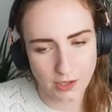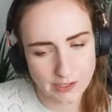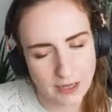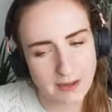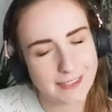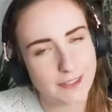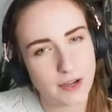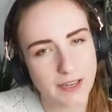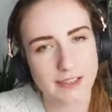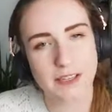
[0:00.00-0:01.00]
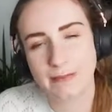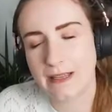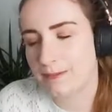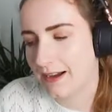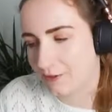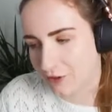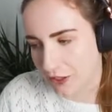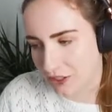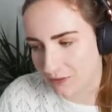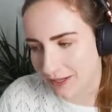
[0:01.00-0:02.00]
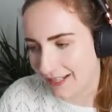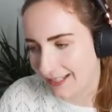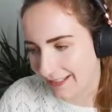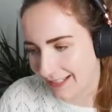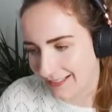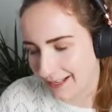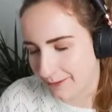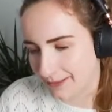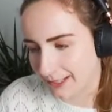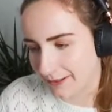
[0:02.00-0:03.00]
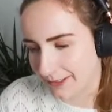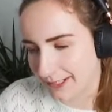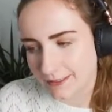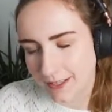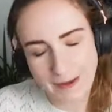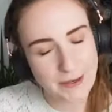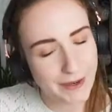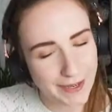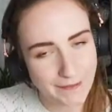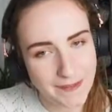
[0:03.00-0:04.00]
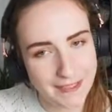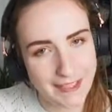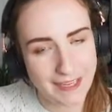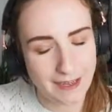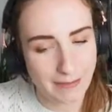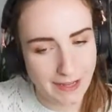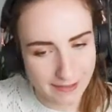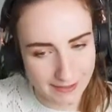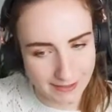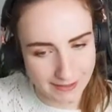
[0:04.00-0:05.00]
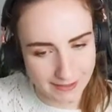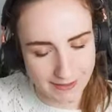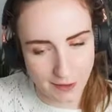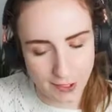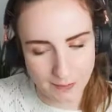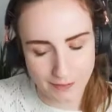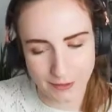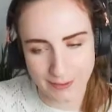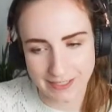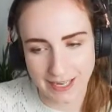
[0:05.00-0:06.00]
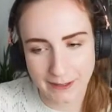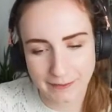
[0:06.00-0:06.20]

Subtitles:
Also, let's talk a little bit about Joshua in the last episode. So he quite obviously abandoned us at the hospital, which I